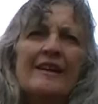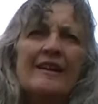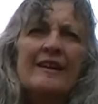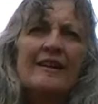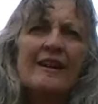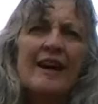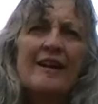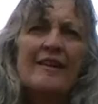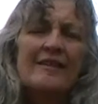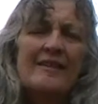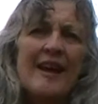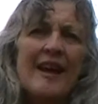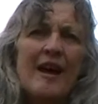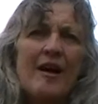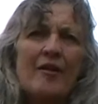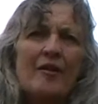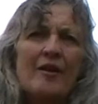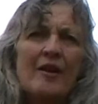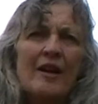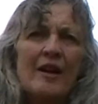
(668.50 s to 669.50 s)
cut
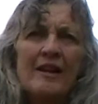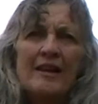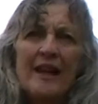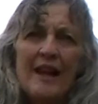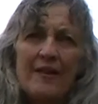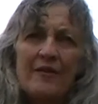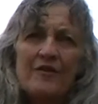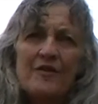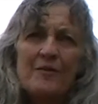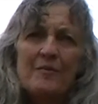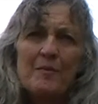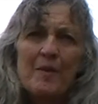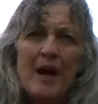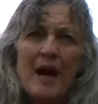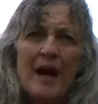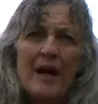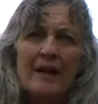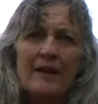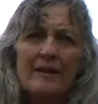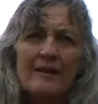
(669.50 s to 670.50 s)
down and left in
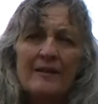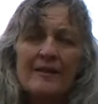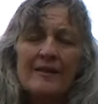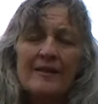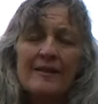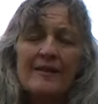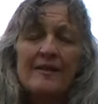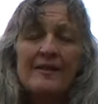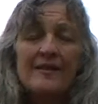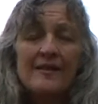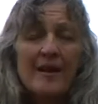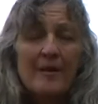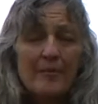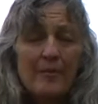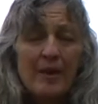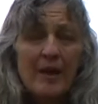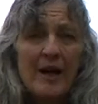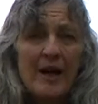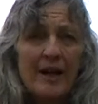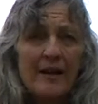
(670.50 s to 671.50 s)
piles, and some
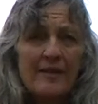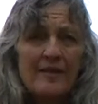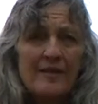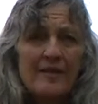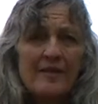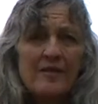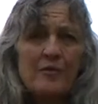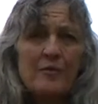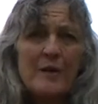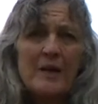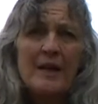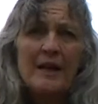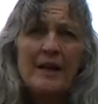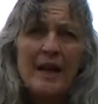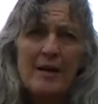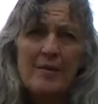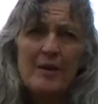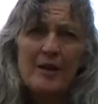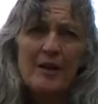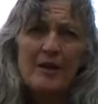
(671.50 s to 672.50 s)
plants that have been
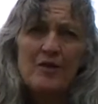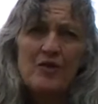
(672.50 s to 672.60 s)
chemically